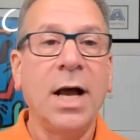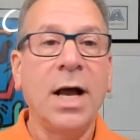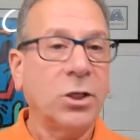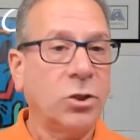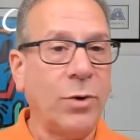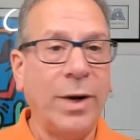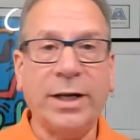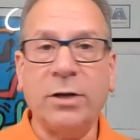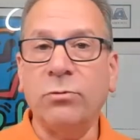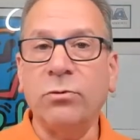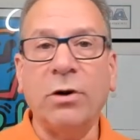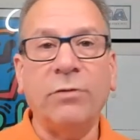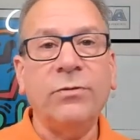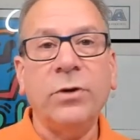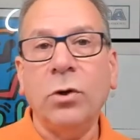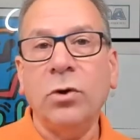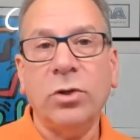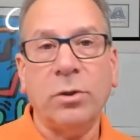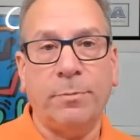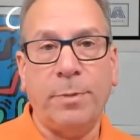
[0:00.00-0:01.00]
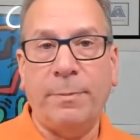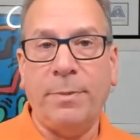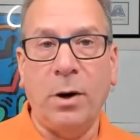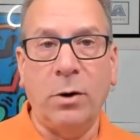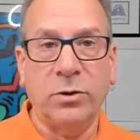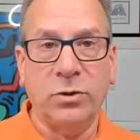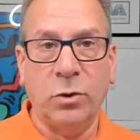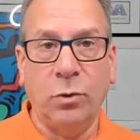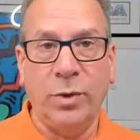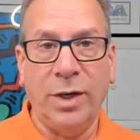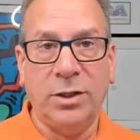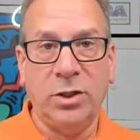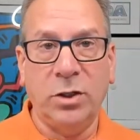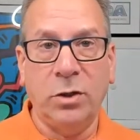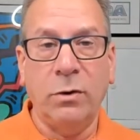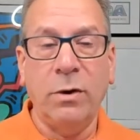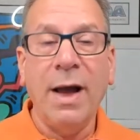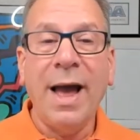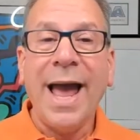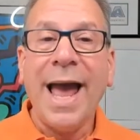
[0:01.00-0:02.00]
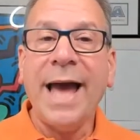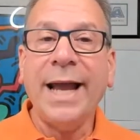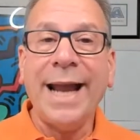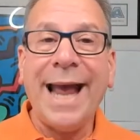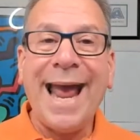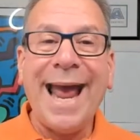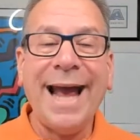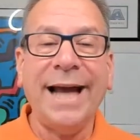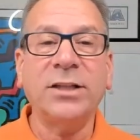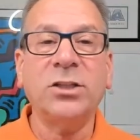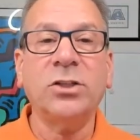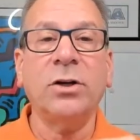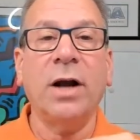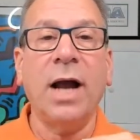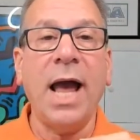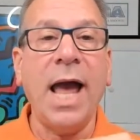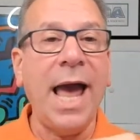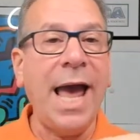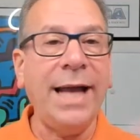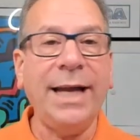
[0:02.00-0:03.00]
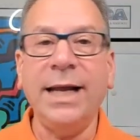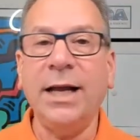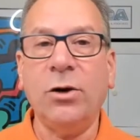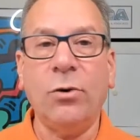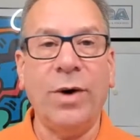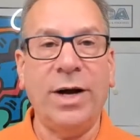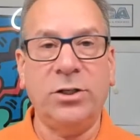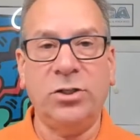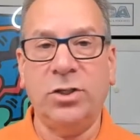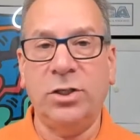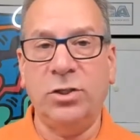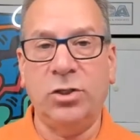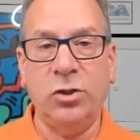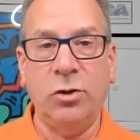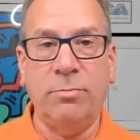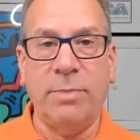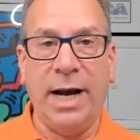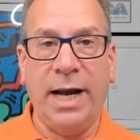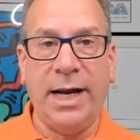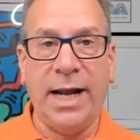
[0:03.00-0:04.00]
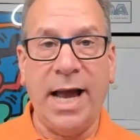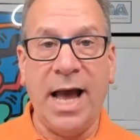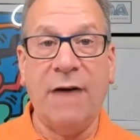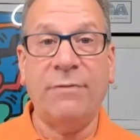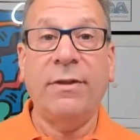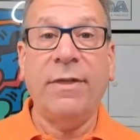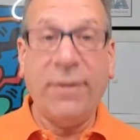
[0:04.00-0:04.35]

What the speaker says: so I can review the proposal with you and answer any questions you might have.